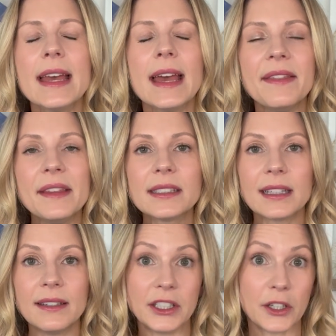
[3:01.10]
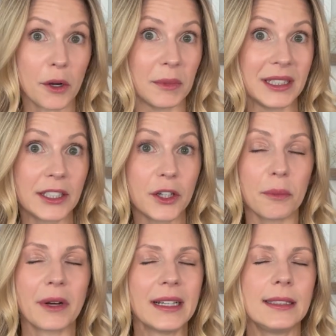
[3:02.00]
And this lives in our
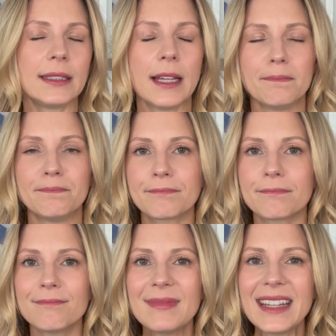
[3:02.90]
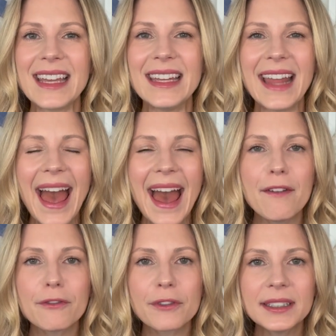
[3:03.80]
brain stem. And
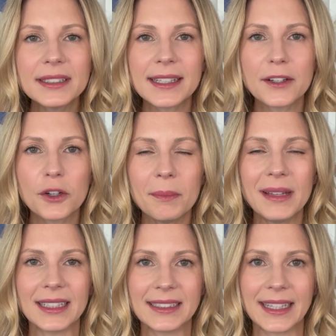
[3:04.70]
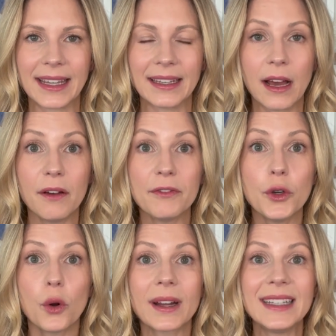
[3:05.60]
every single millisecond of
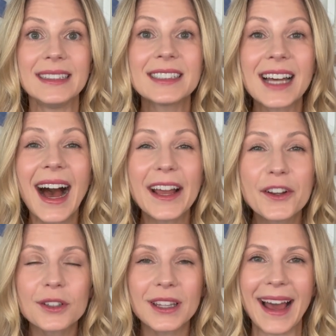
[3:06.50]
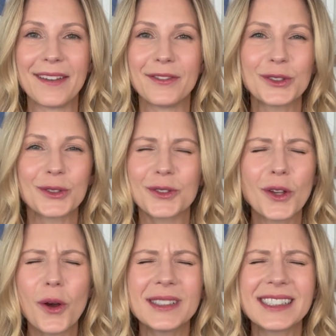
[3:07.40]
your entire life, which is
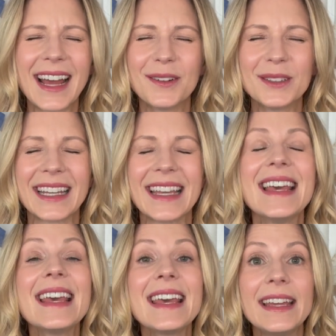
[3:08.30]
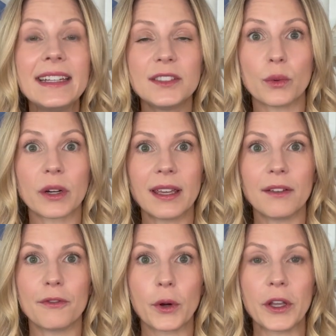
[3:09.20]
so astounding, it is working
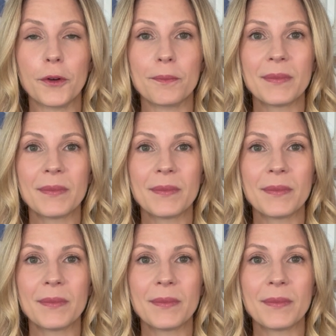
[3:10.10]
for you.